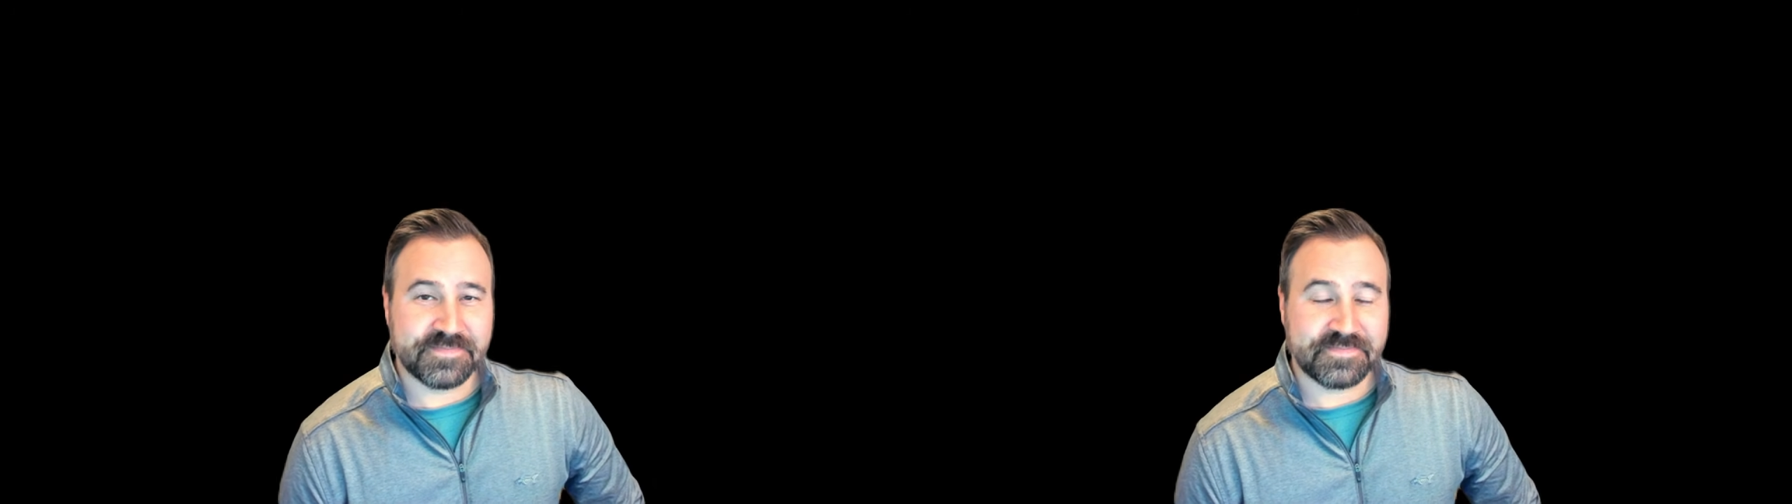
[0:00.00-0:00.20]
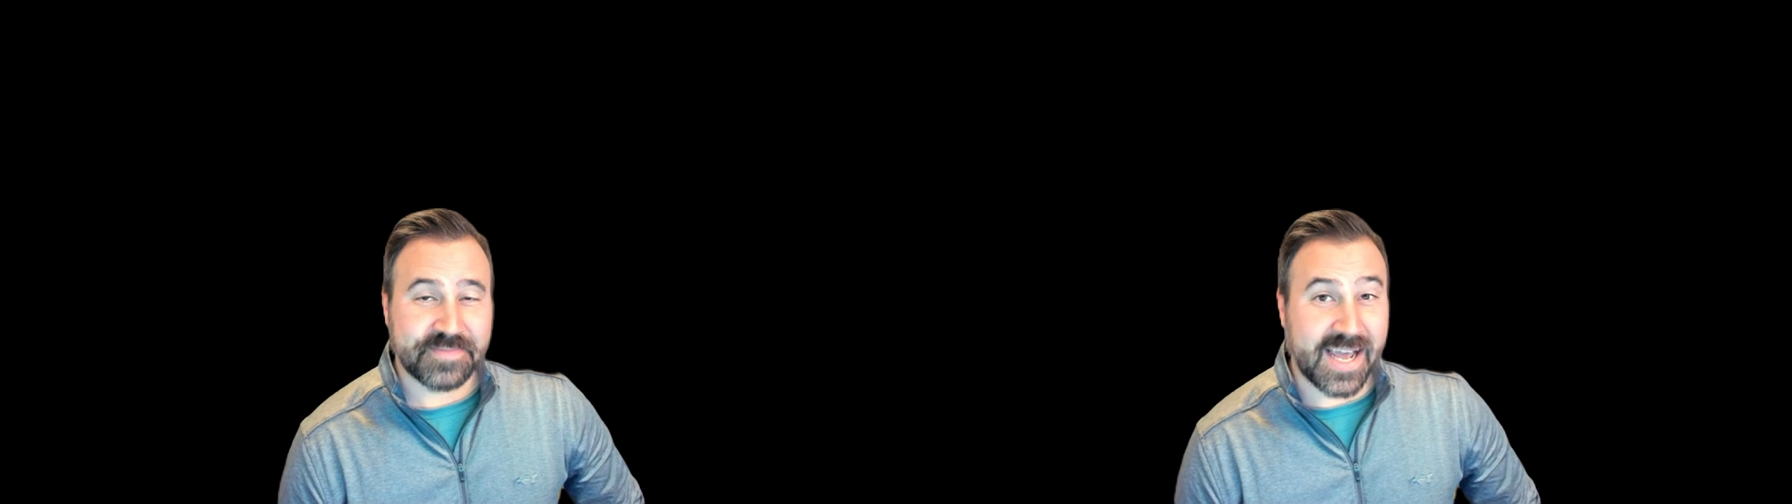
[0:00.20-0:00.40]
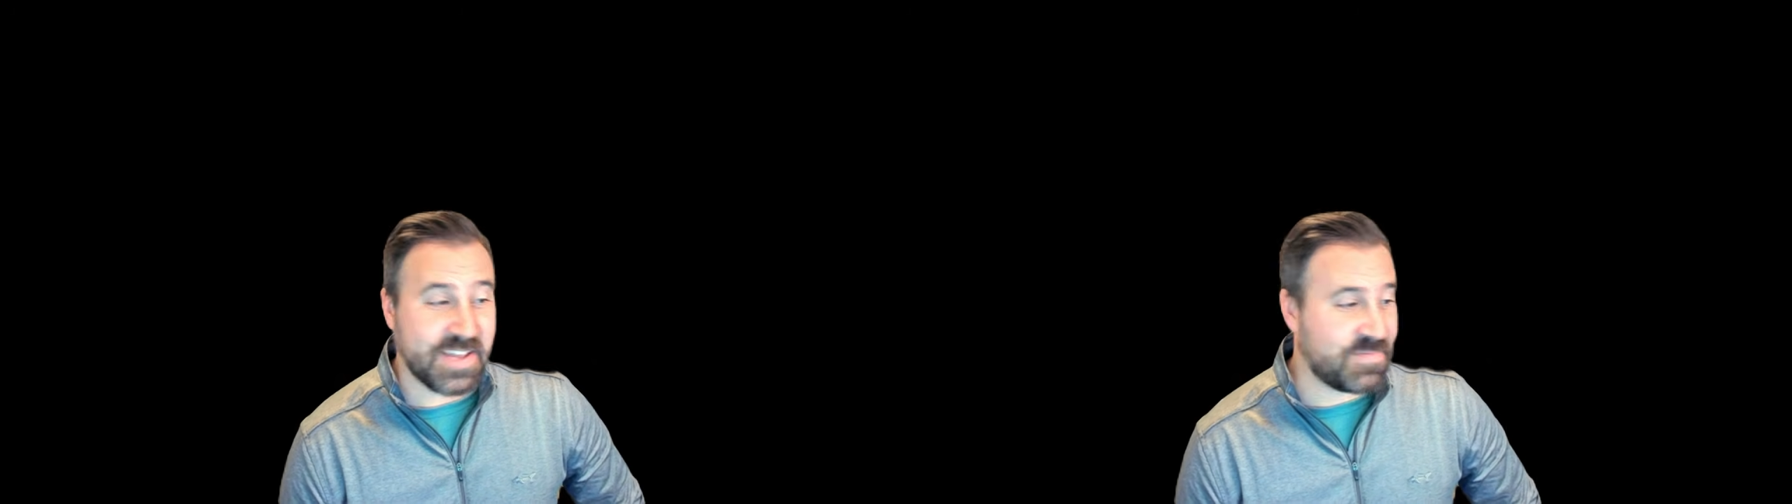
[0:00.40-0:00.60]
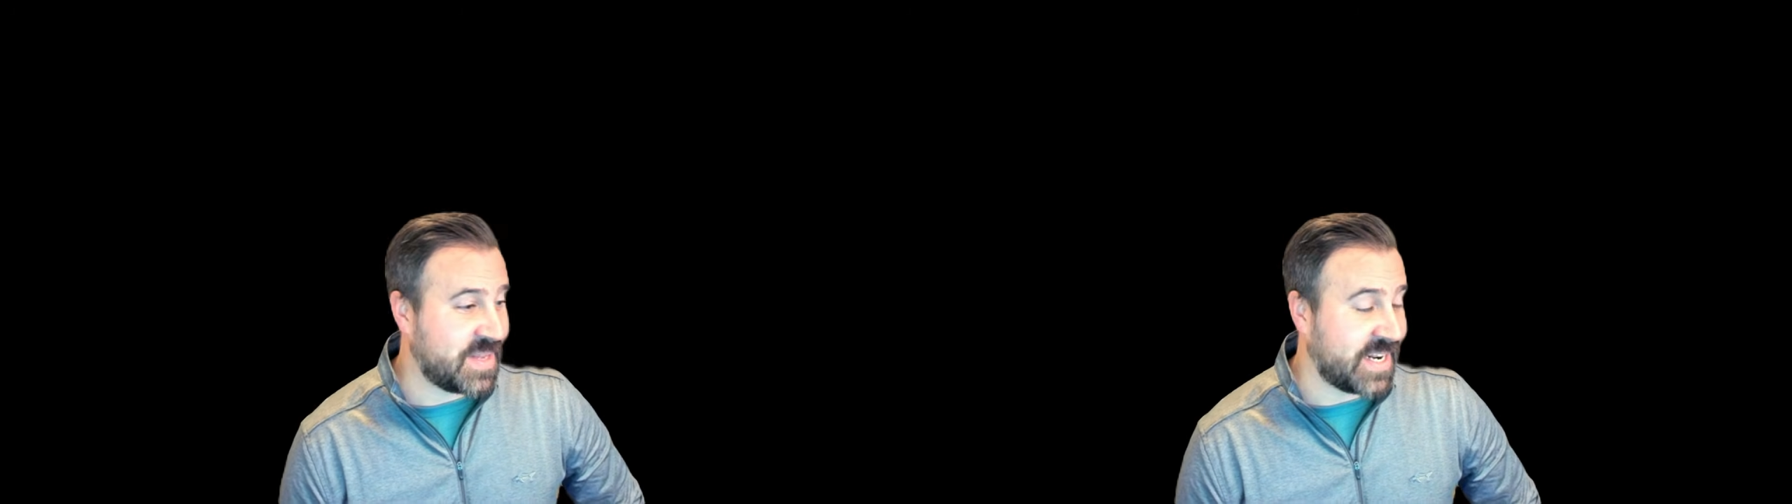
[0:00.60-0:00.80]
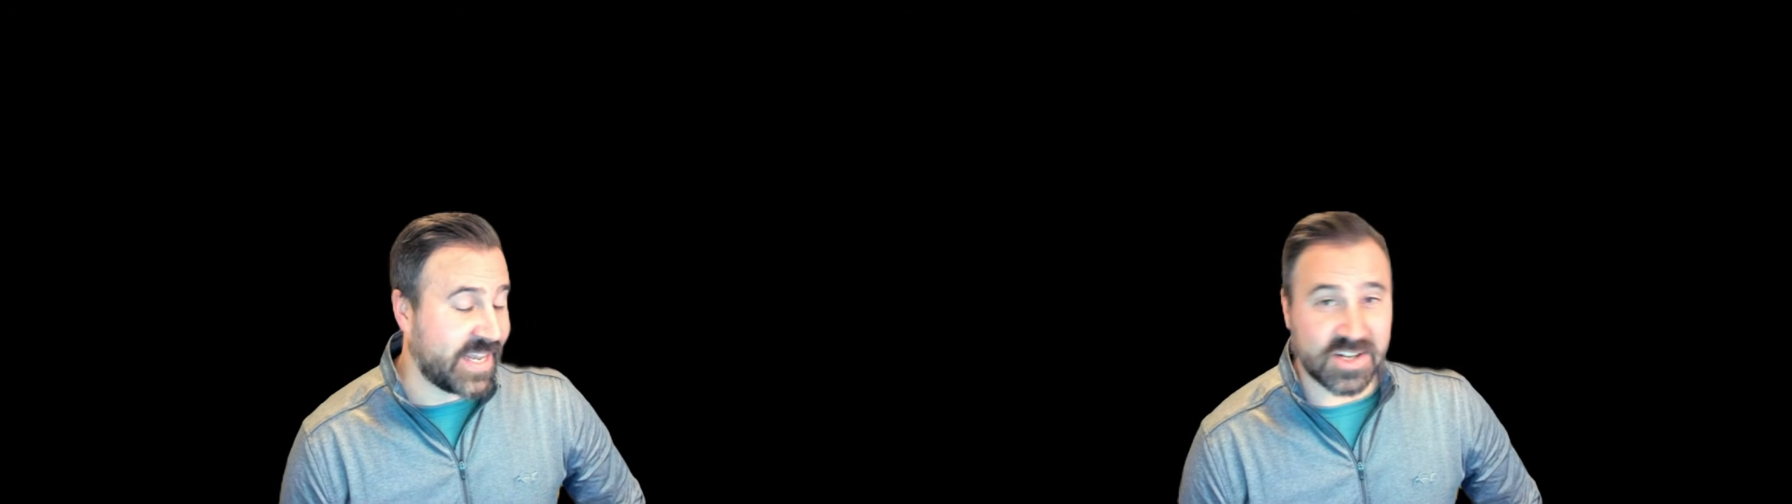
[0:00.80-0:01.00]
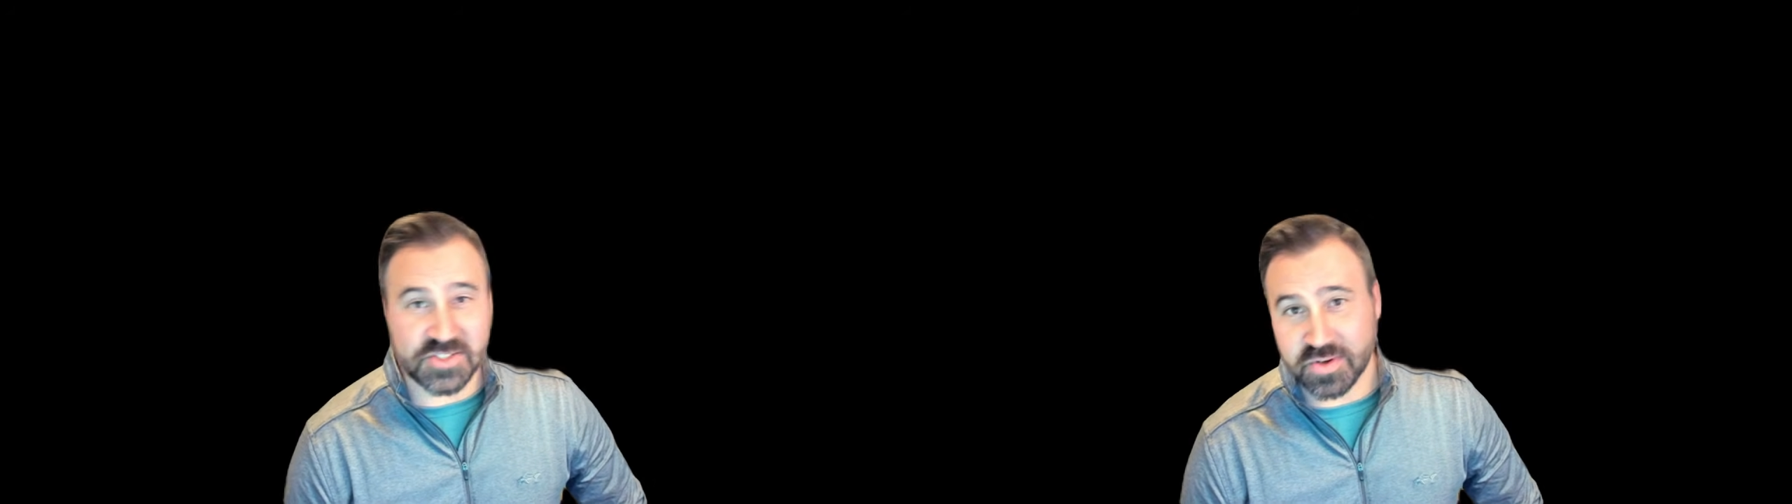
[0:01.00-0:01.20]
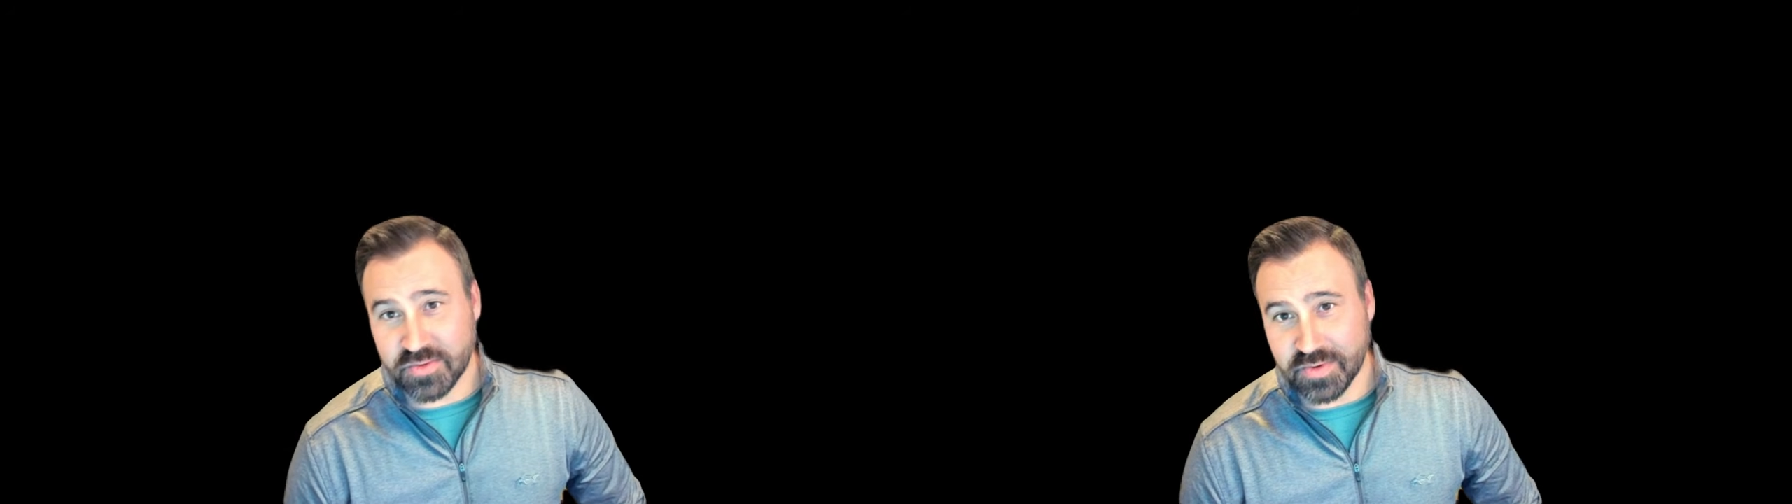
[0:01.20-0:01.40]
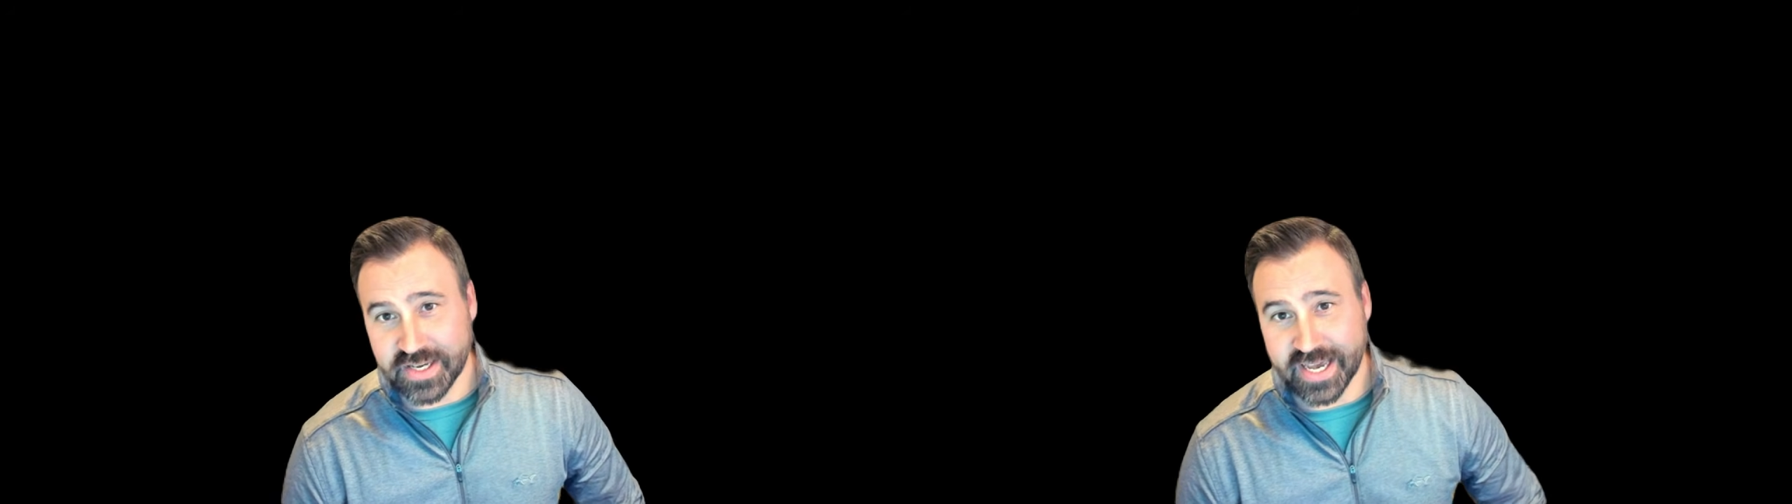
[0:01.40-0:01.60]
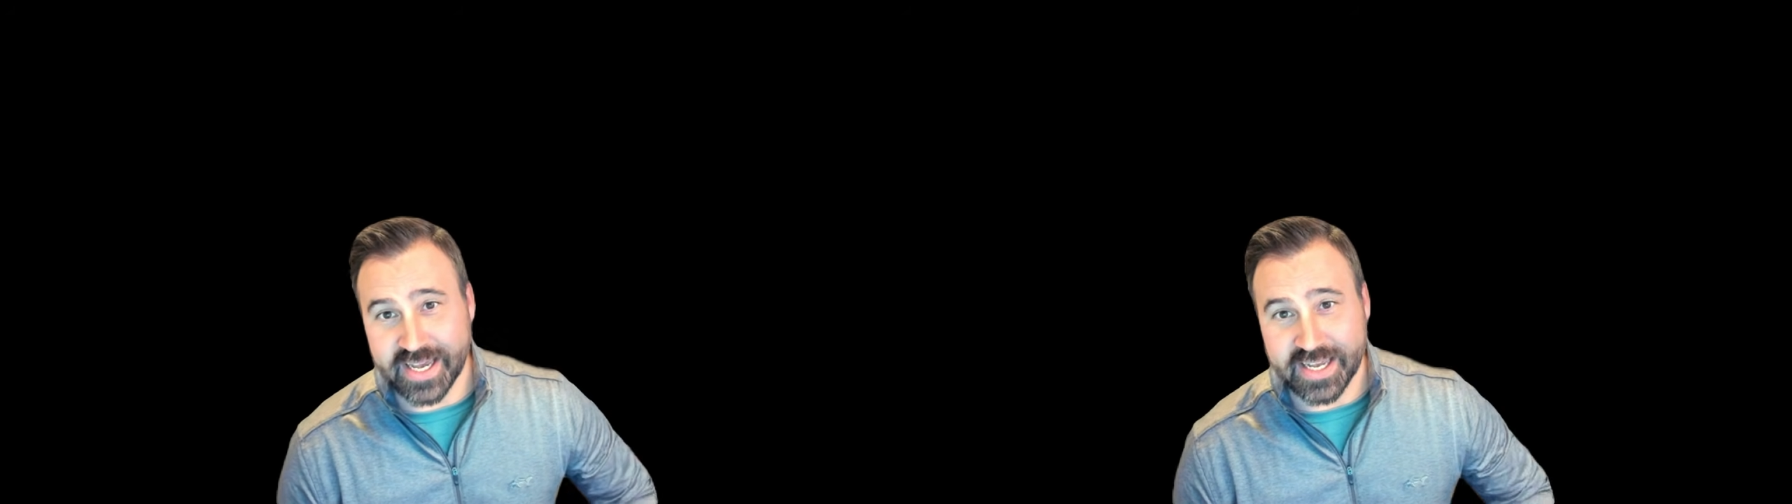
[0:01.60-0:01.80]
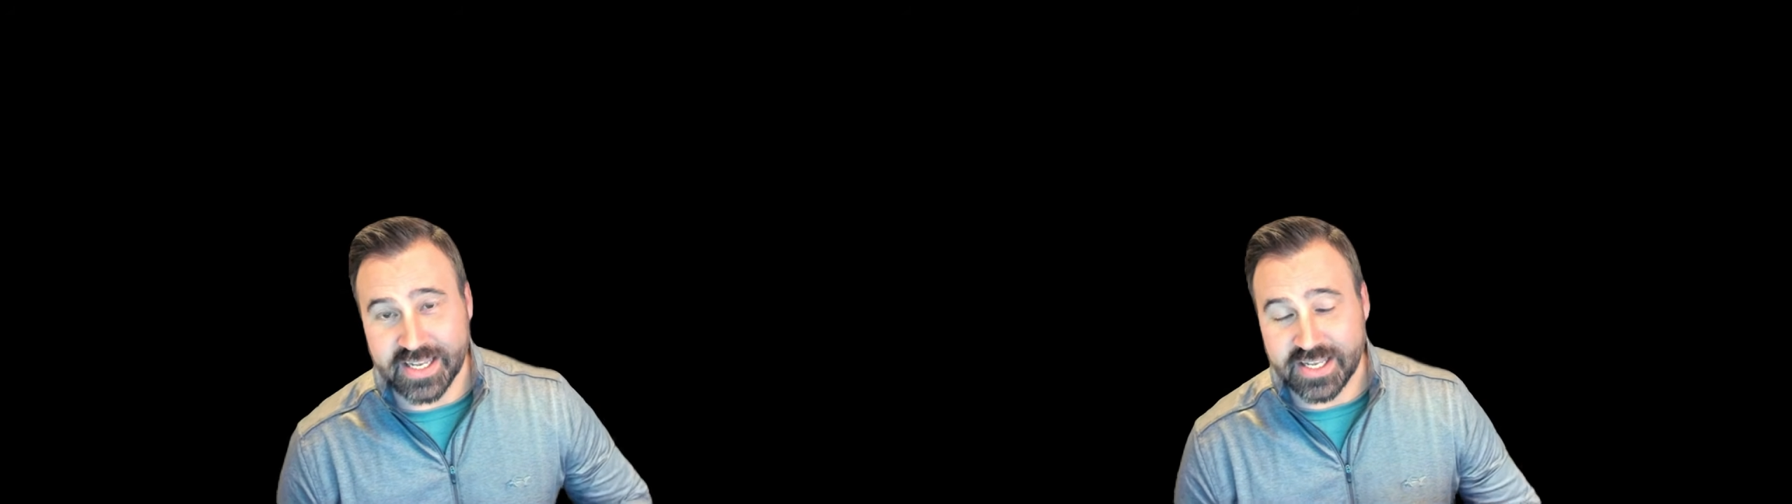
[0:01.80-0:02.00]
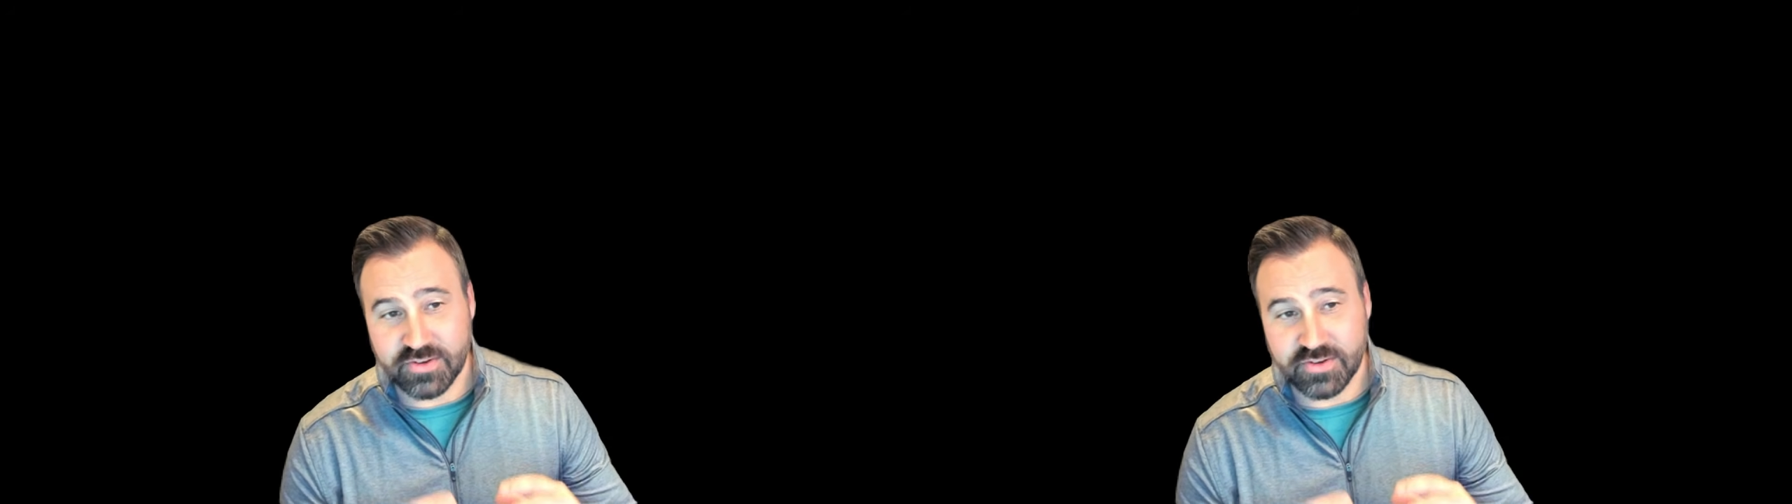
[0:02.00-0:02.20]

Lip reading: I have been a Construct 3 guy for